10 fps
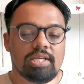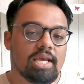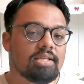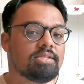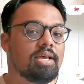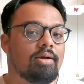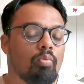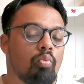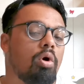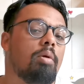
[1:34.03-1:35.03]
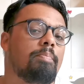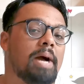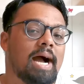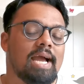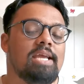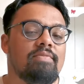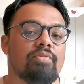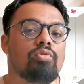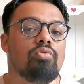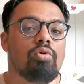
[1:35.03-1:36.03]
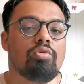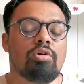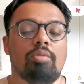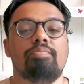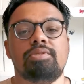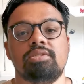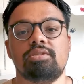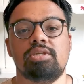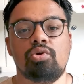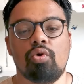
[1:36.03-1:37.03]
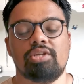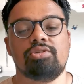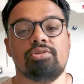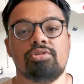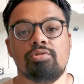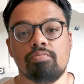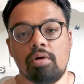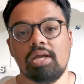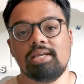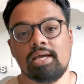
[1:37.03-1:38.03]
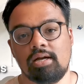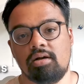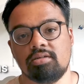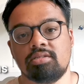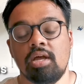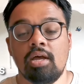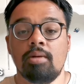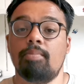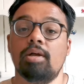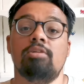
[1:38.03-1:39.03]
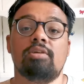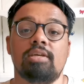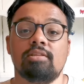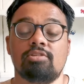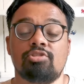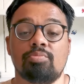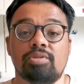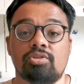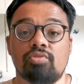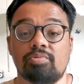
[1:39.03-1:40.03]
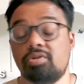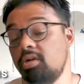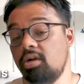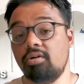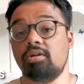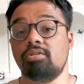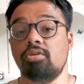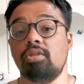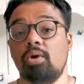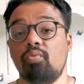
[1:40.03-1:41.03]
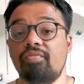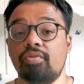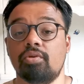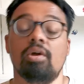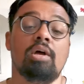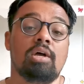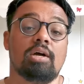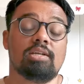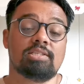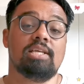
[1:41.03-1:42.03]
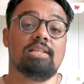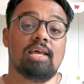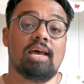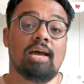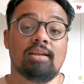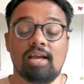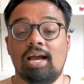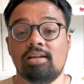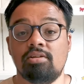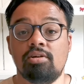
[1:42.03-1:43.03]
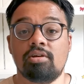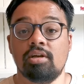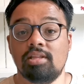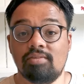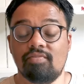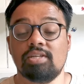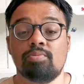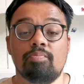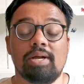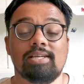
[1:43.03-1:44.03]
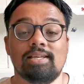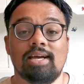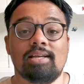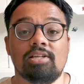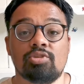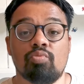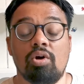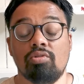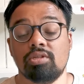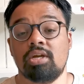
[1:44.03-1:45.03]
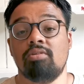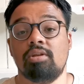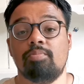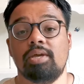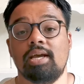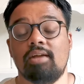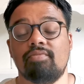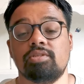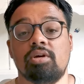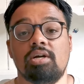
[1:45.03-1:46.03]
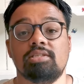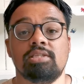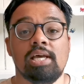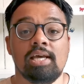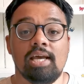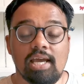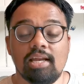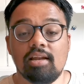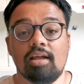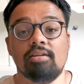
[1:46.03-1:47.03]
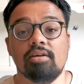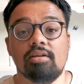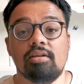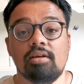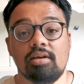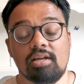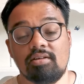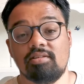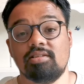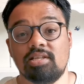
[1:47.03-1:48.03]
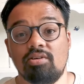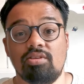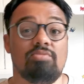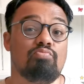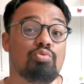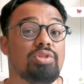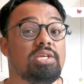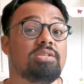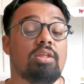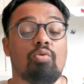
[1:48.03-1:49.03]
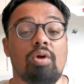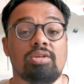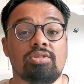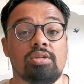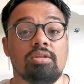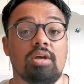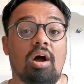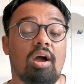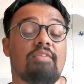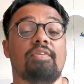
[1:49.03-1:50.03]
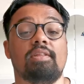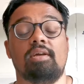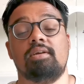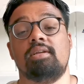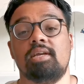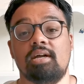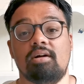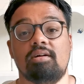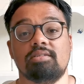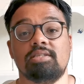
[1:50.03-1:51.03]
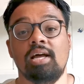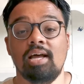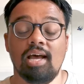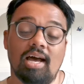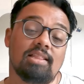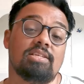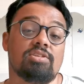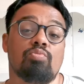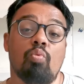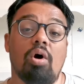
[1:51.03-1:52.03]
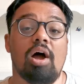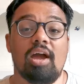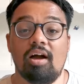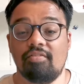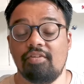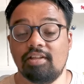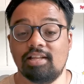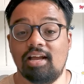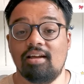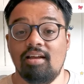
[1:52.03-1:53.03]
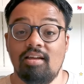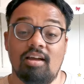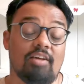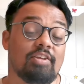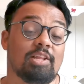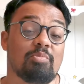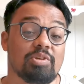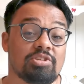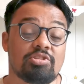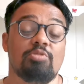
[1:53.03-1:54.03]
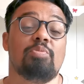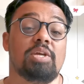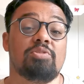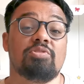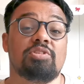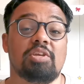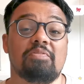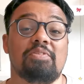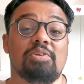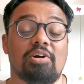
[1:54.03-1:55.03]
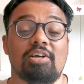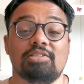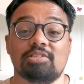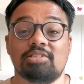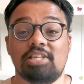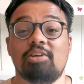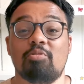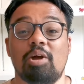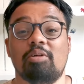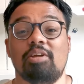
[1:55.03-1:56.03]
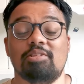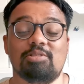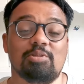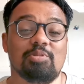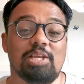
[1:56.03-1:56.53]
predicting what behavioral or competency questions you might get asked by looking at the job description? And I'm going to do that with you. I'm going to sit there and I had a look at the investment banking analyst role that's currently being advertised in London. And I'm going to tell you, well, these are the questions I think they're going to get asked. And this is why I think that. I think that'll be super interesting for you guys to stick around